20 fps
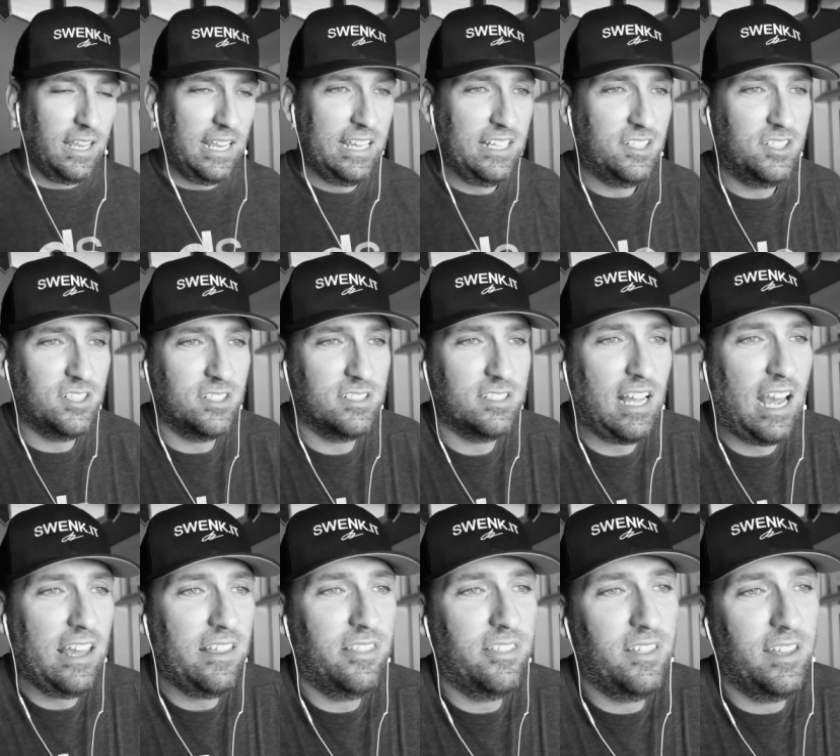It just
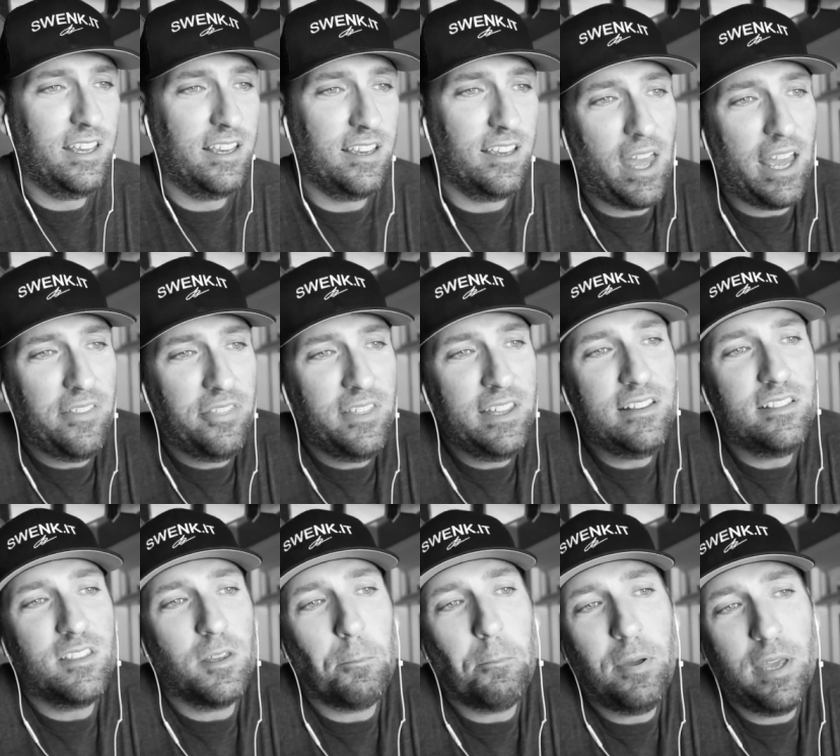I think I
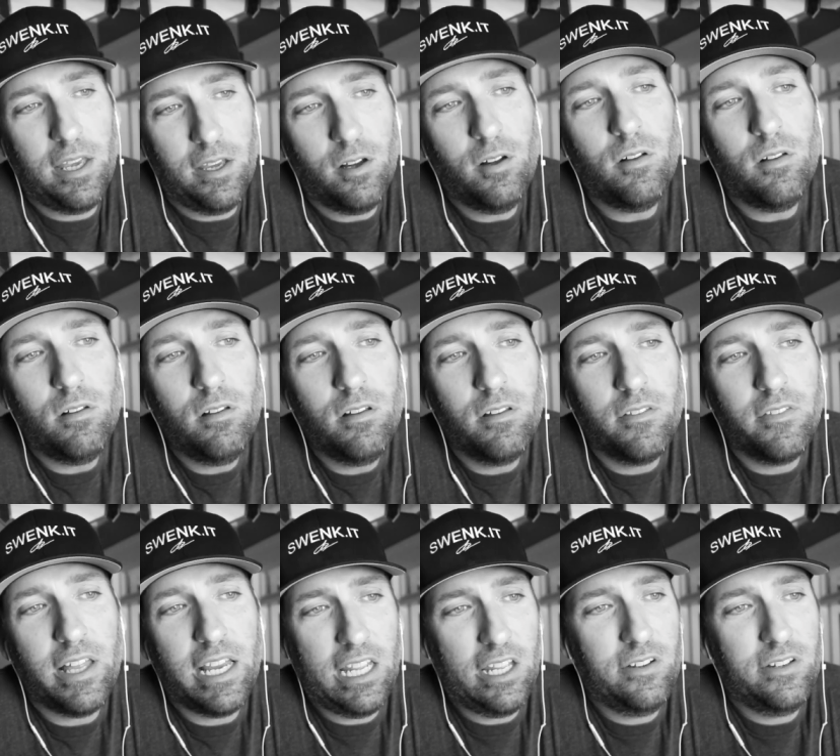think the pill
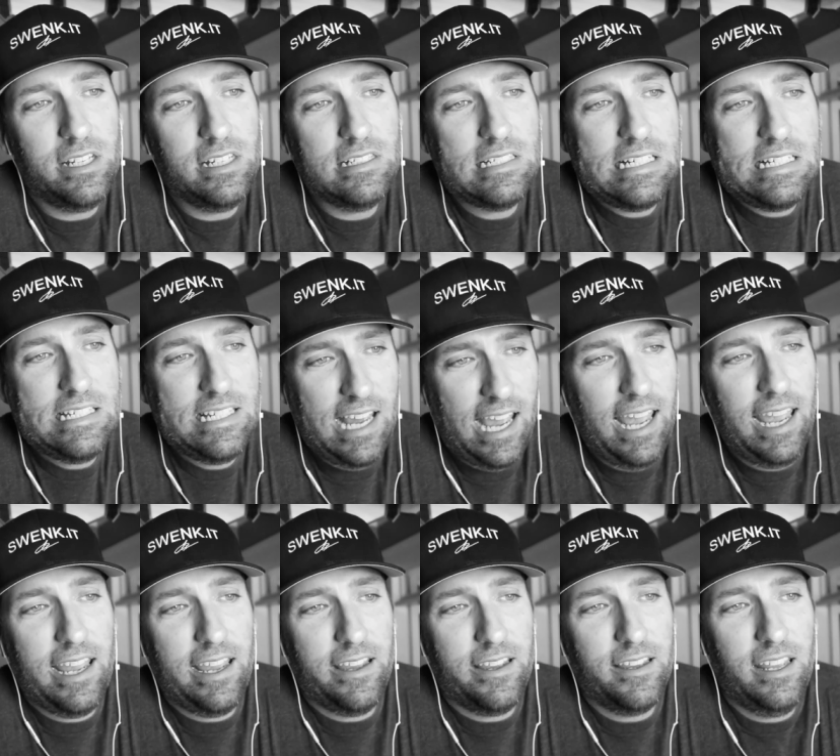that you need to
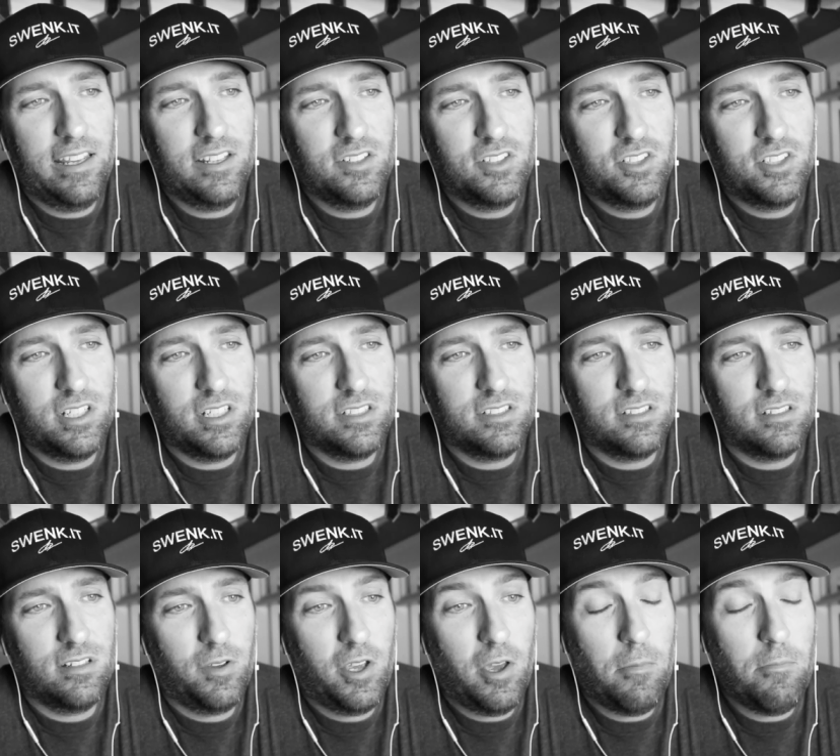take is
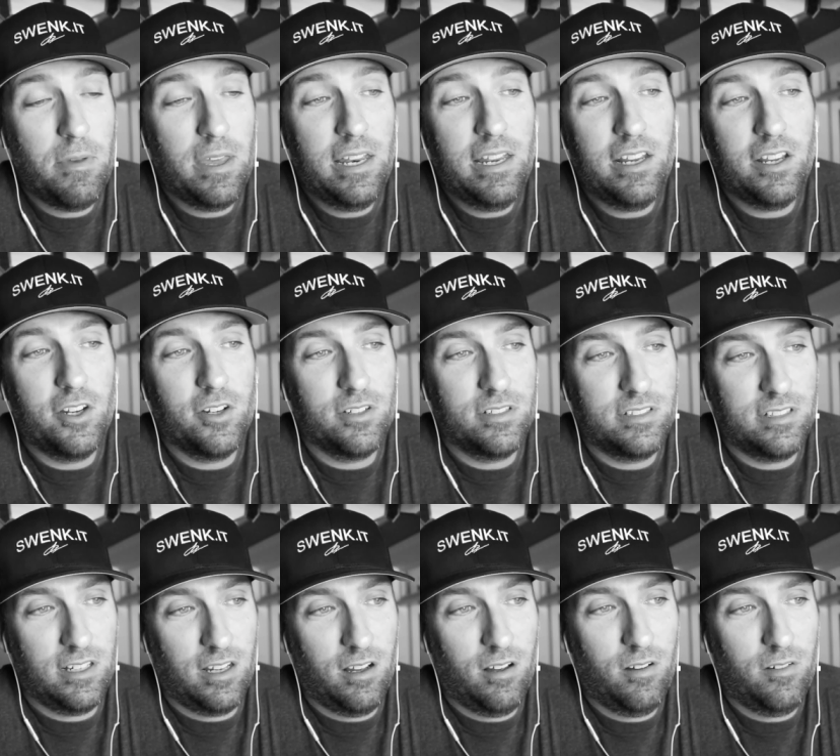just committing
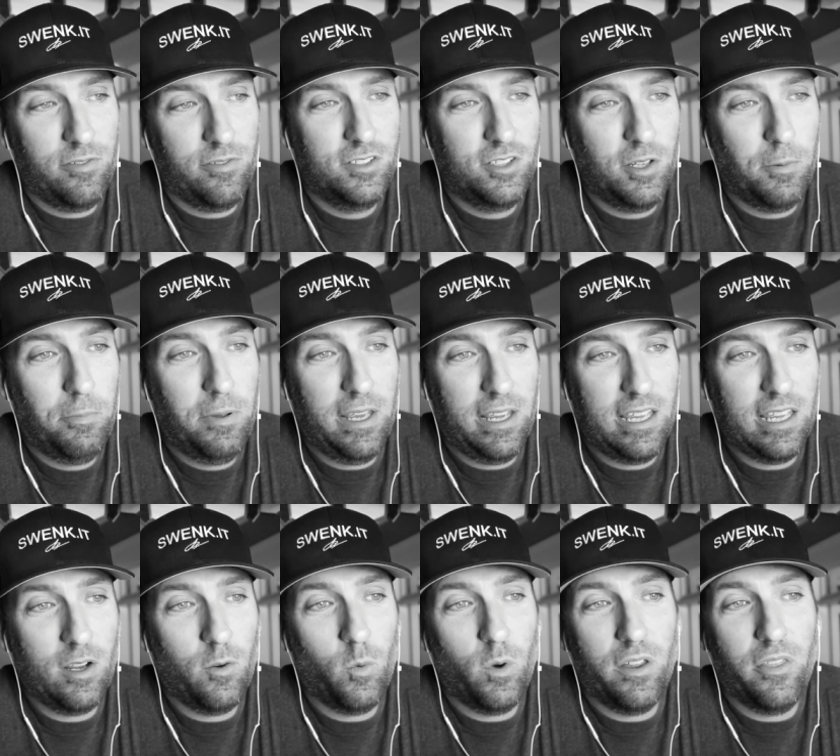yourself to
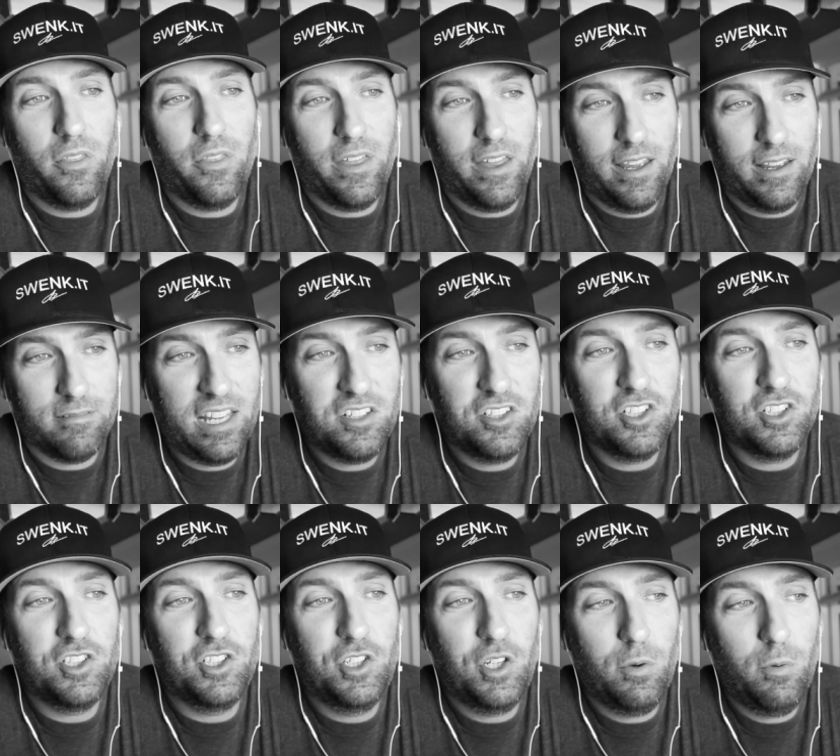picking one thing and
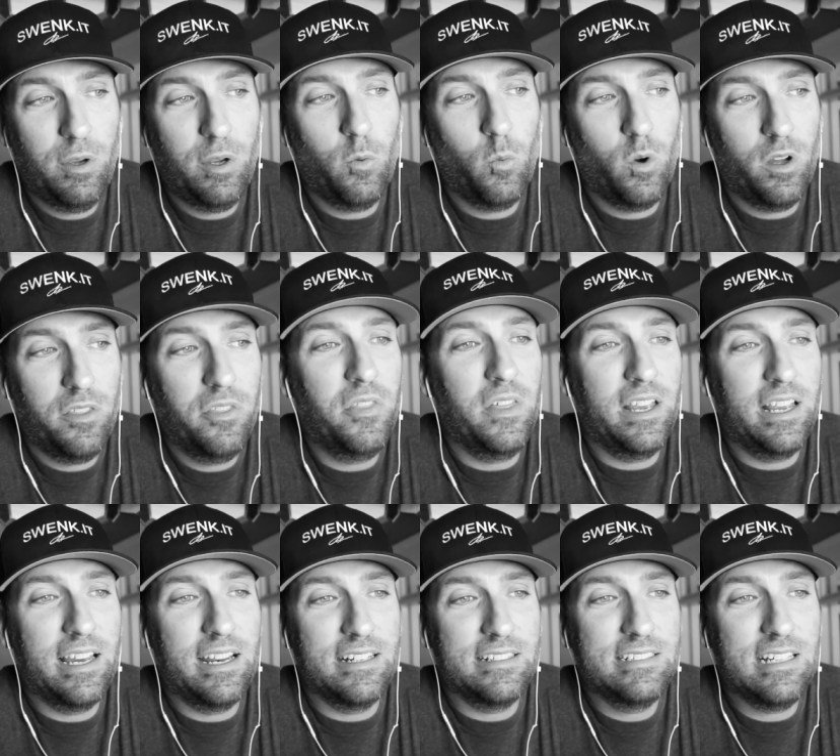just doing one
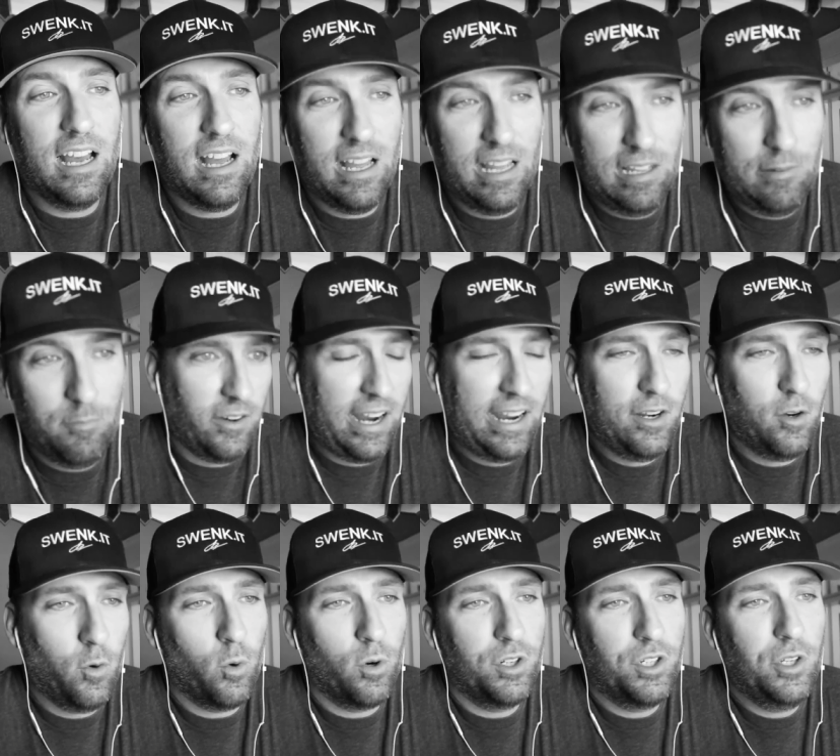thing at a time, right?
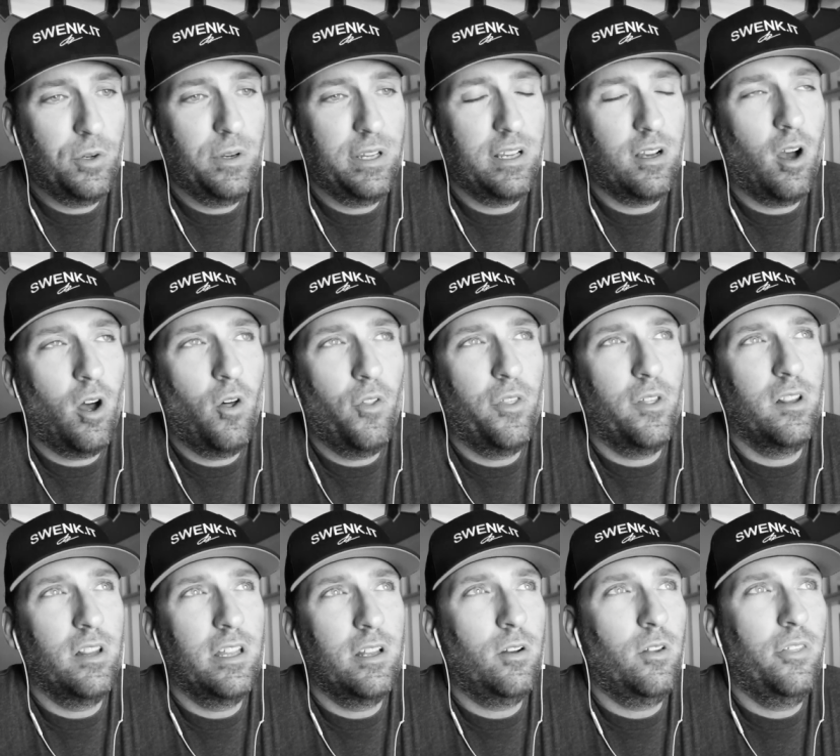Or doing all the
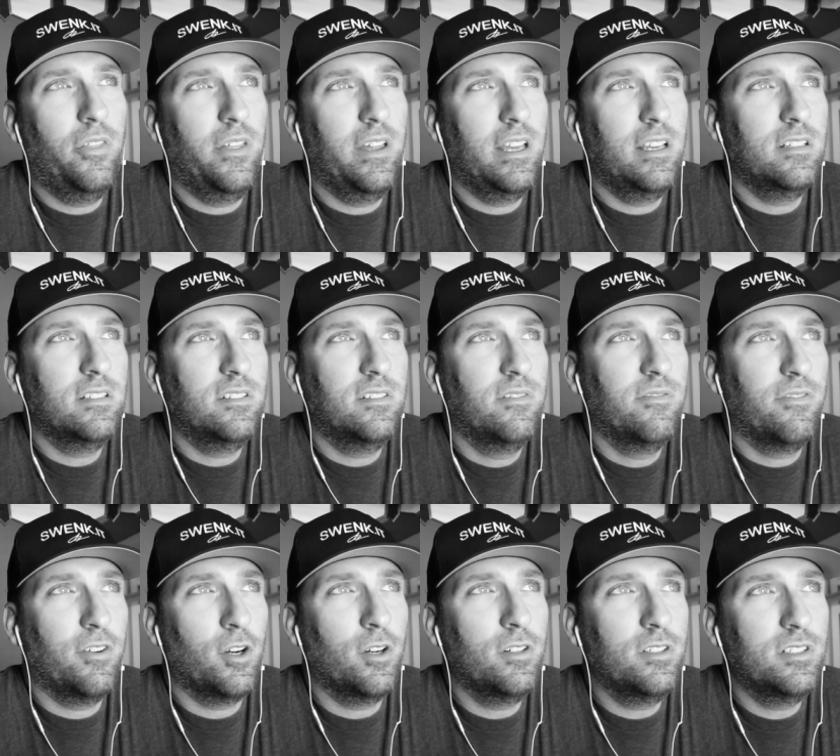little things
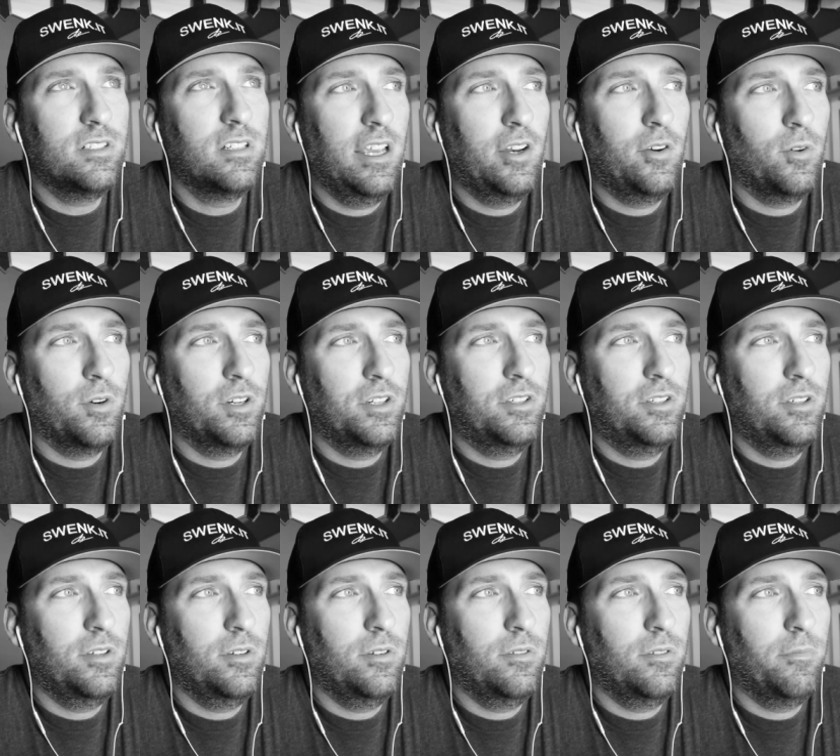first in order
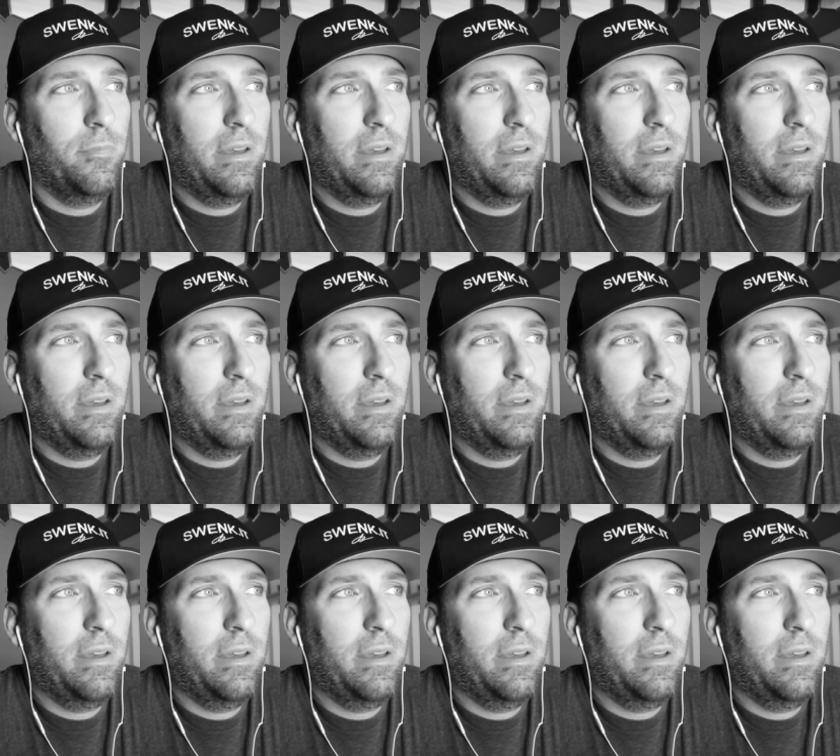to